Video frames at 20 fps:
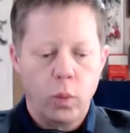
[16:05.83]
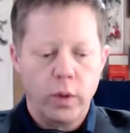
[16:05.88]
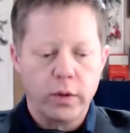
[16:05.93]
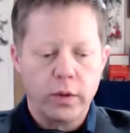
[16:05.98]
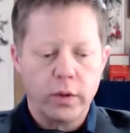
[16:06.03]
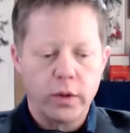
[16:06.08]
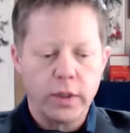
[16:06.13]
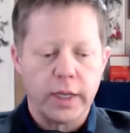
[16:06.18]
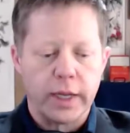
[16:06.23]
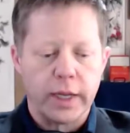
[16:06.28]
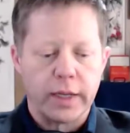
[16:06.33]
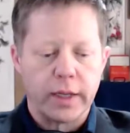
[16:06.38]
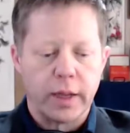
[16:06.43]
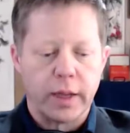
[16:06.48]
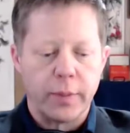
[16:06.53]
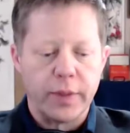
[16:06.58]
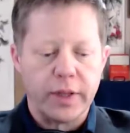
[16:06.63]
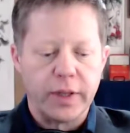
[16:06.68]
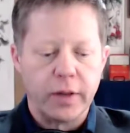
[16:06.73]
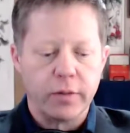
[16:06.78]
looking at,
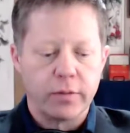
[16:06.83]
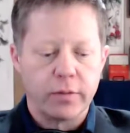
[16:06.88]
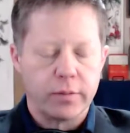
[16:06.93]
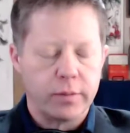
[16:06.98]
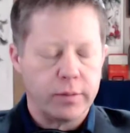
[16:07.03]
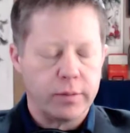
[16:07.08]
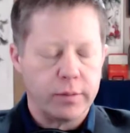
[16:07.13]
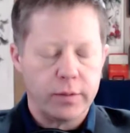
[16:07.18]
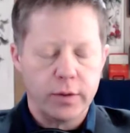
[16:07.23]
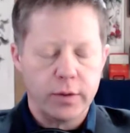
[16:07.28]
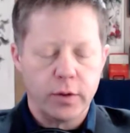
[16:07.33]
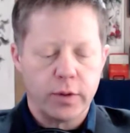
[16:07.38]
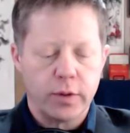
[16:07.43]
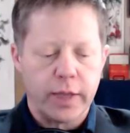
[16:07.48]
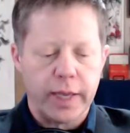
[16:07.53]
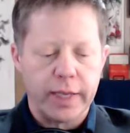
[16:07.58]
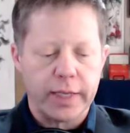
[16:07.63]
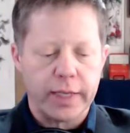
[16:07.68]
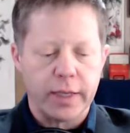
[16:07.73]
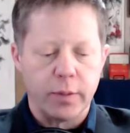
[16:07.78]
I mean, those you
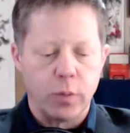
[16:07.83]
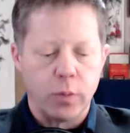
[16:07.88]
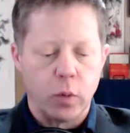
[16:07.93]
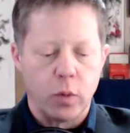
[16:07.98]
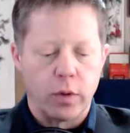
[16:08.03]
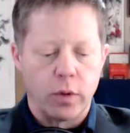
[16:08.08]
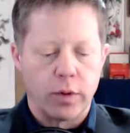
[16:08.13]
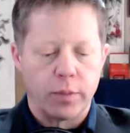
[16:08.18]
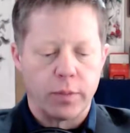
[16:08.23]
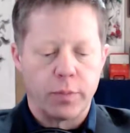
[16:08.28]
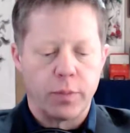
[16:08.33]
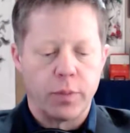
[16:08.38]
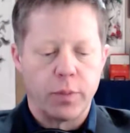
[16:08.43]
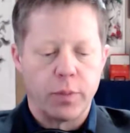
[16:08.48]
can't get more